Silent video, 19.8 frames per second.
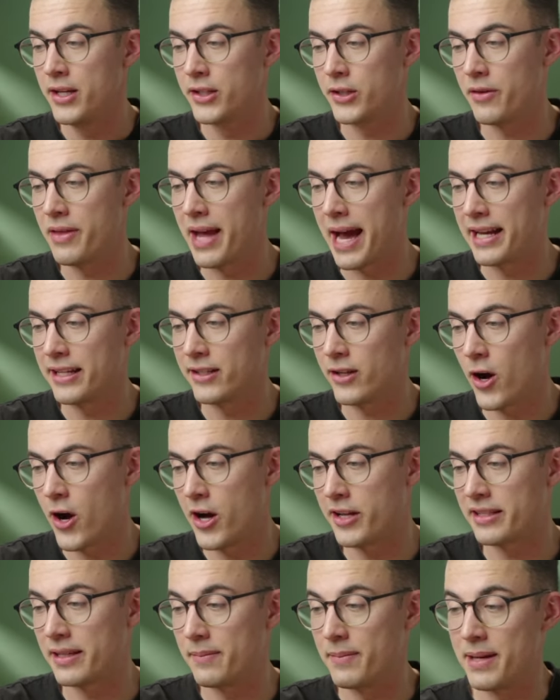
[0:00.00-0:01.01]
So that is
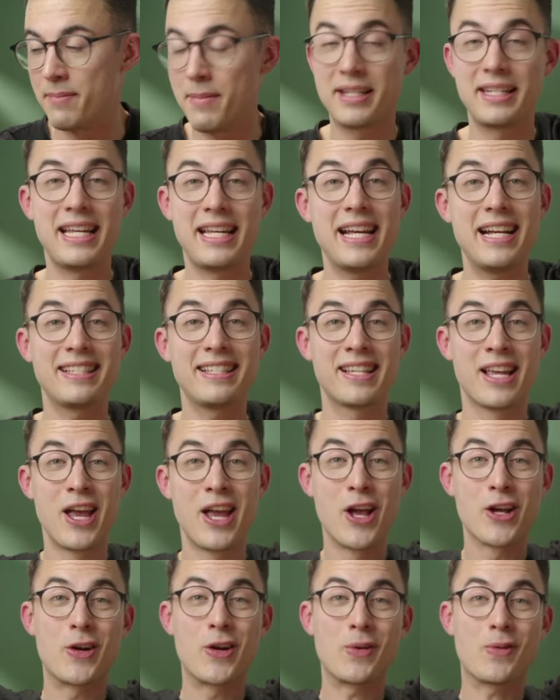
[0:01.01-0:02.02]
awesome. And Matthias,
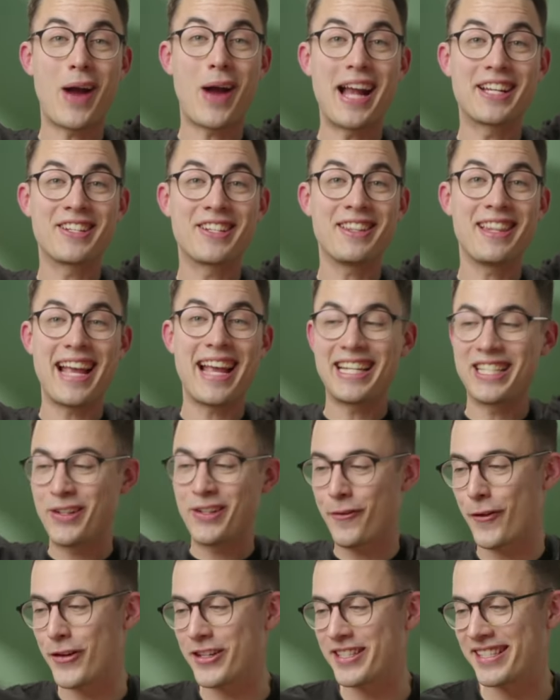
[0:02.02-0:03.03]

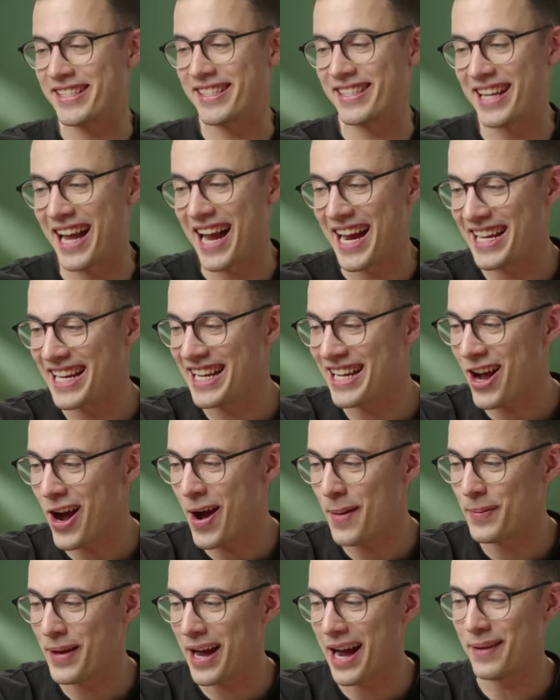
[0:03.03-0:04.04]
congratulations for signing
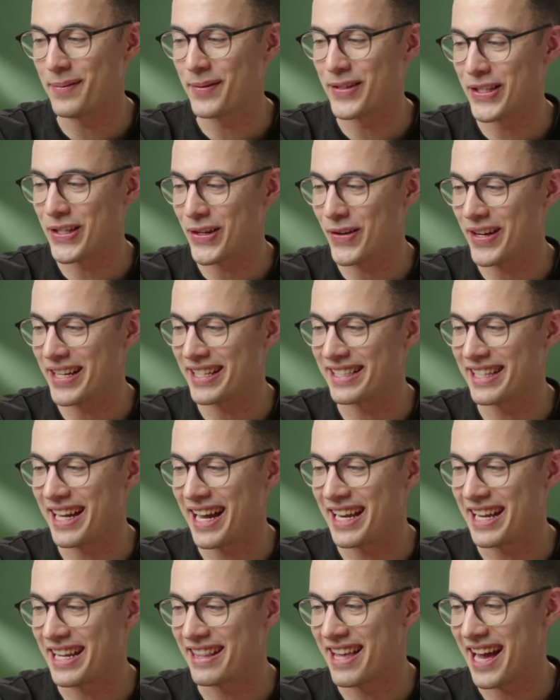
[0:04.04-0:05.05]
up. I'm so
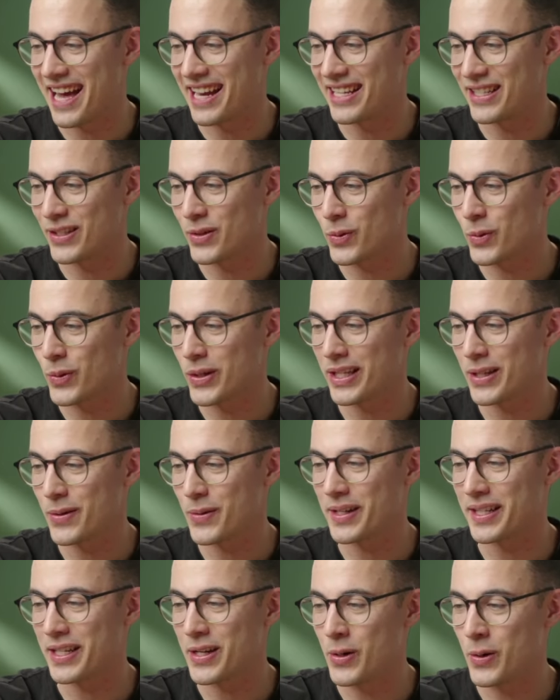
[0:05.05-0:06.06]
excited. That is really,
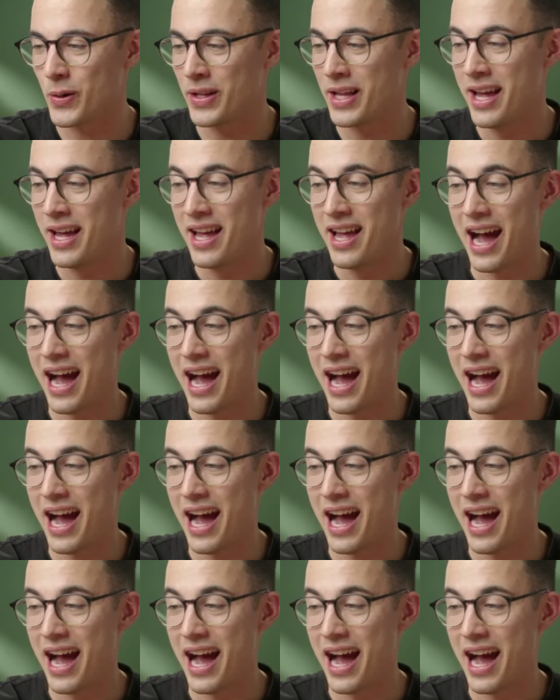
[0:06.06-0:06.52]
really cool.